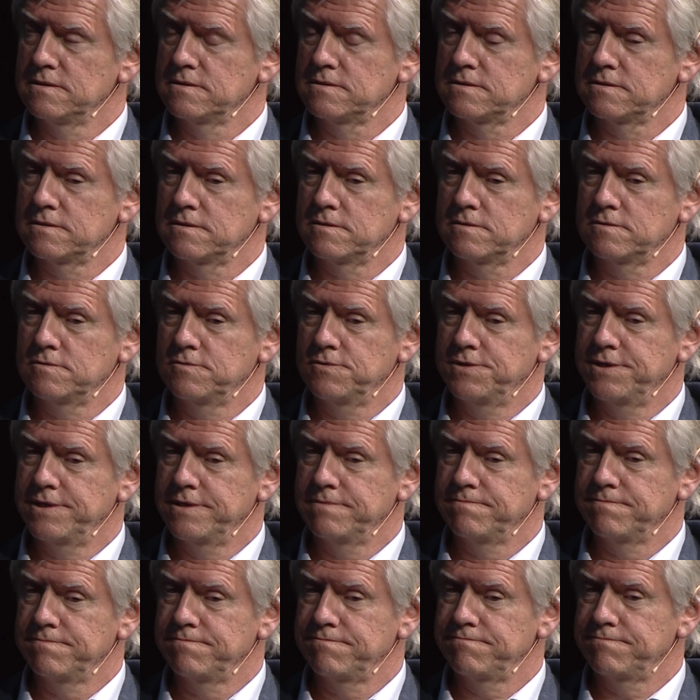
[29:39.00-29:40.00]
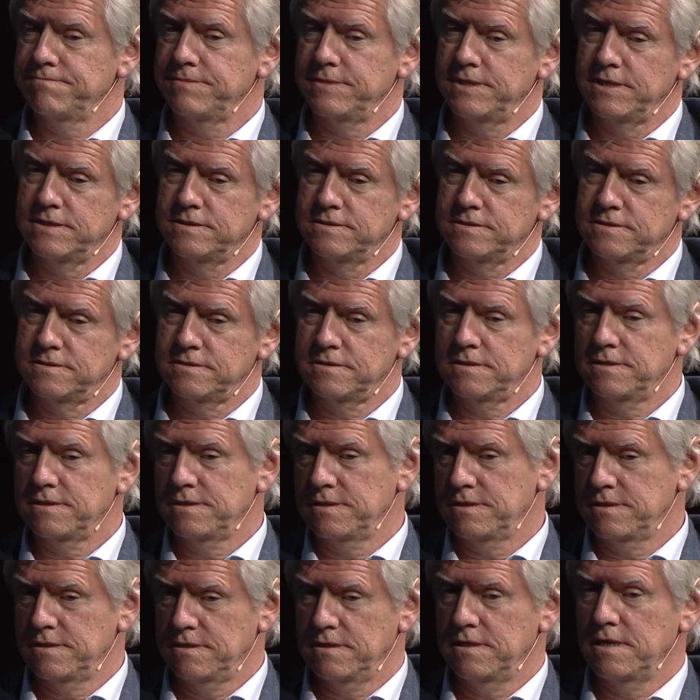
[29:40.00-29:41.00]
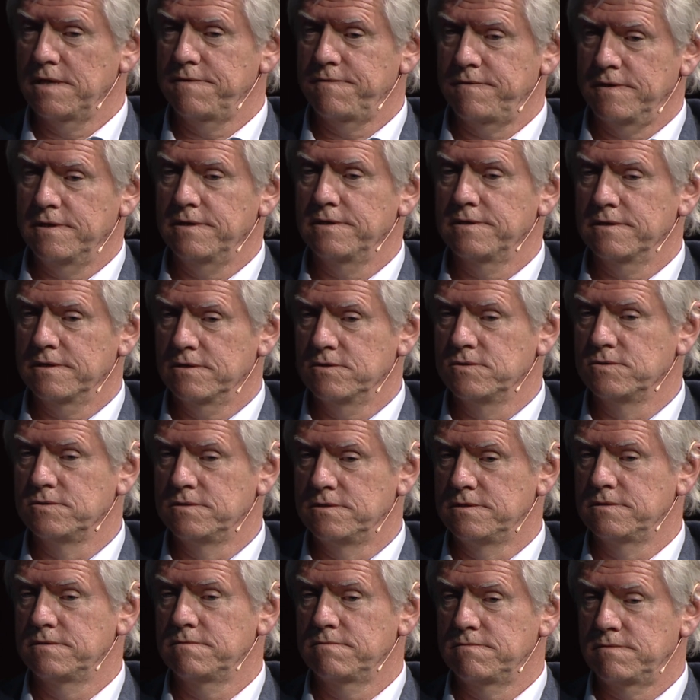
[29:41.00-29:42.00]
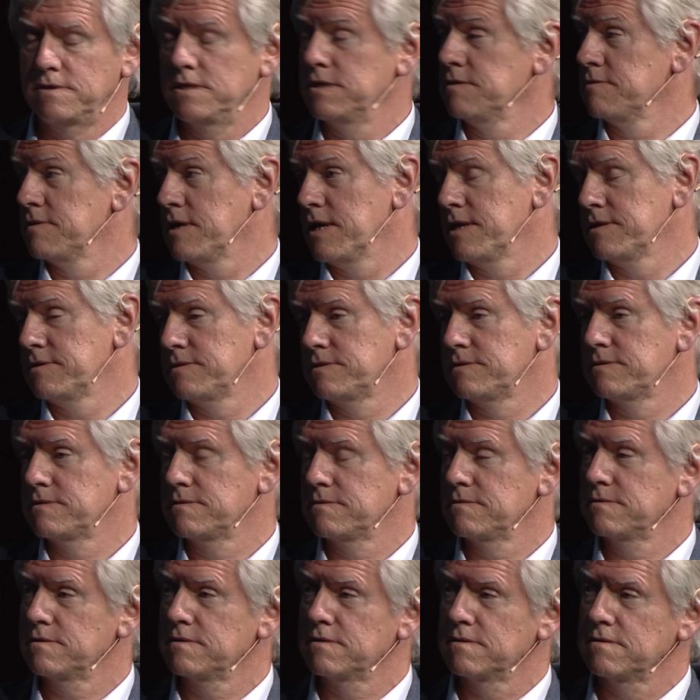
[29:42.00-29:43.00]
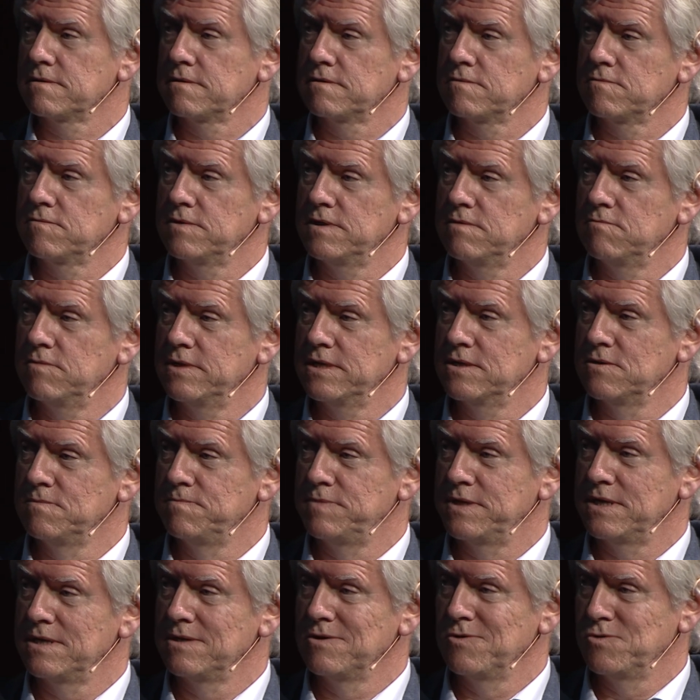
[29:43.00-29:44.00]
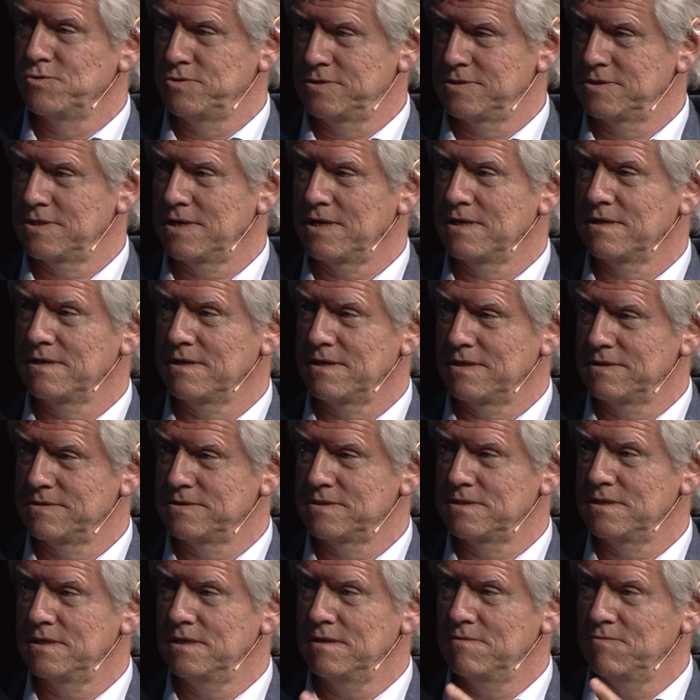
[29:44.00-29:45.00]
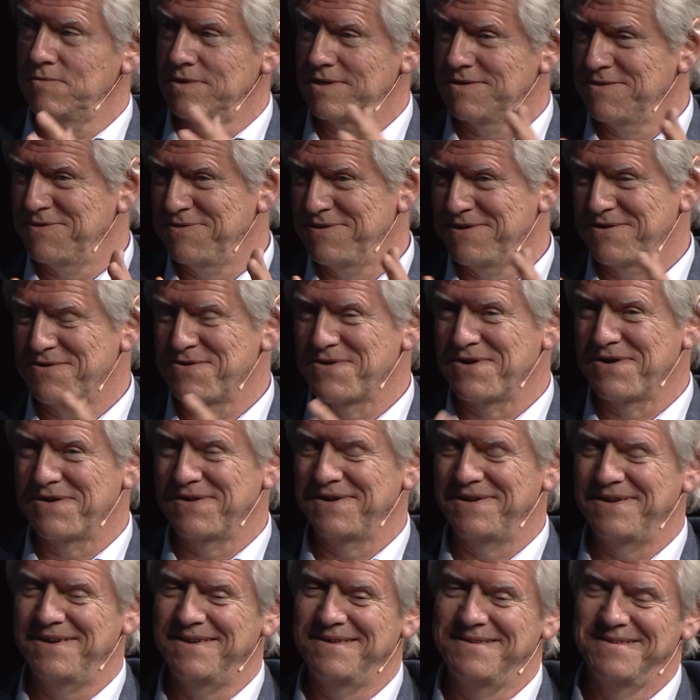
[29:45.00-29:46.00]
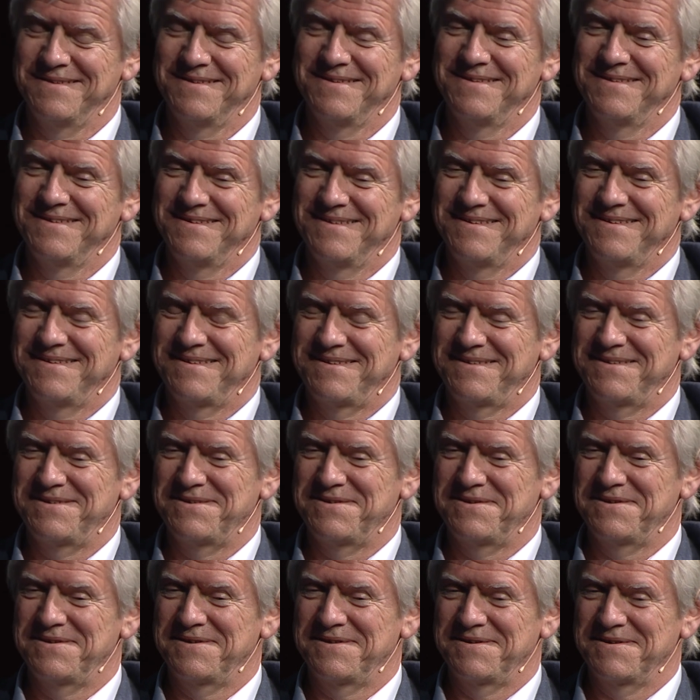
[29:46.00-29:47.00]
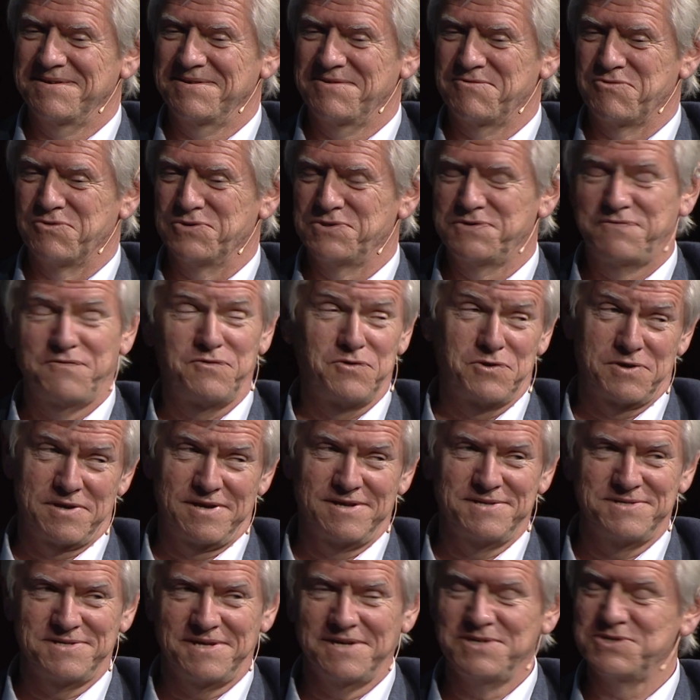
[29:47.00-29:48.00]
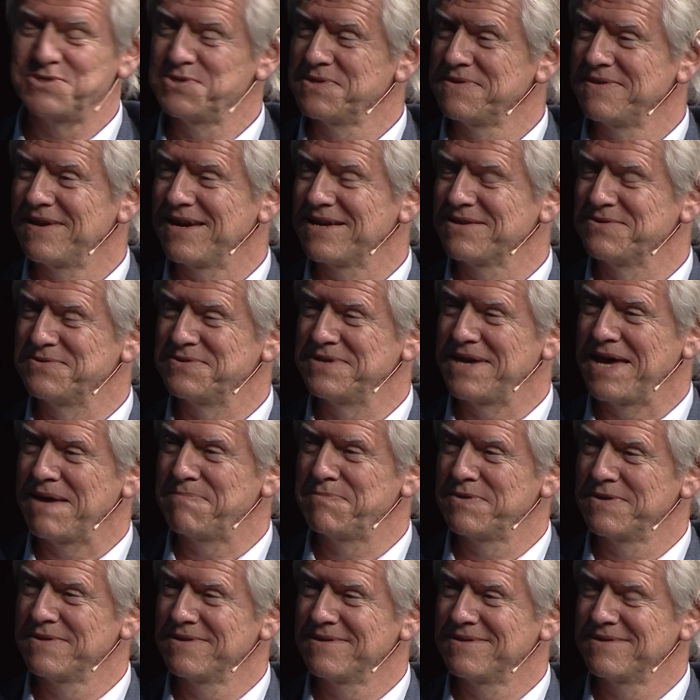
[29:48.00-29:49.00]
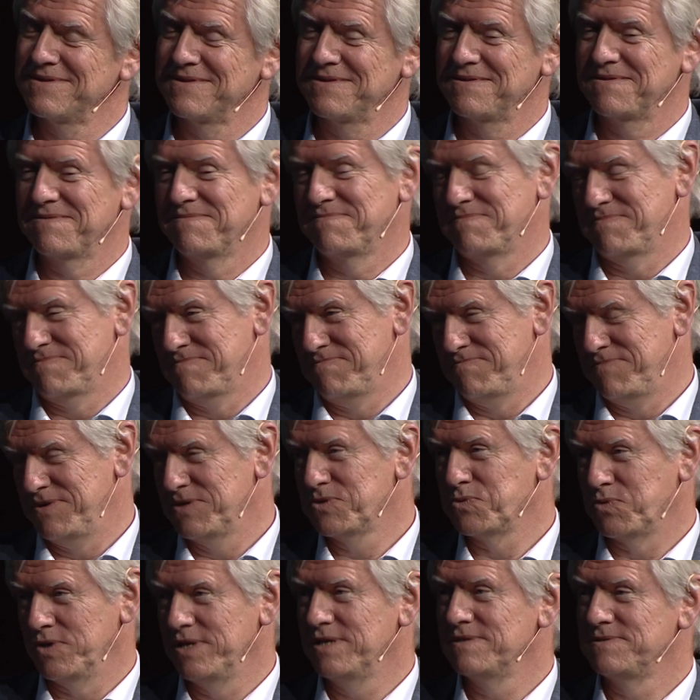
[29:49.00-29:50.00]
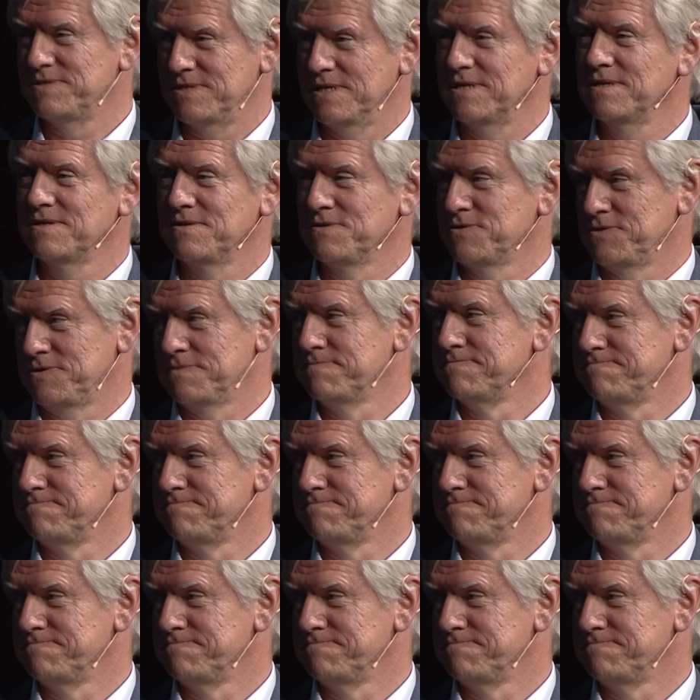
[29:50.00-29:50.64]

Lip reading: So it's, I think, a good thing that we compare notes and see whether there are any cross-fertilization that could happen between sectors.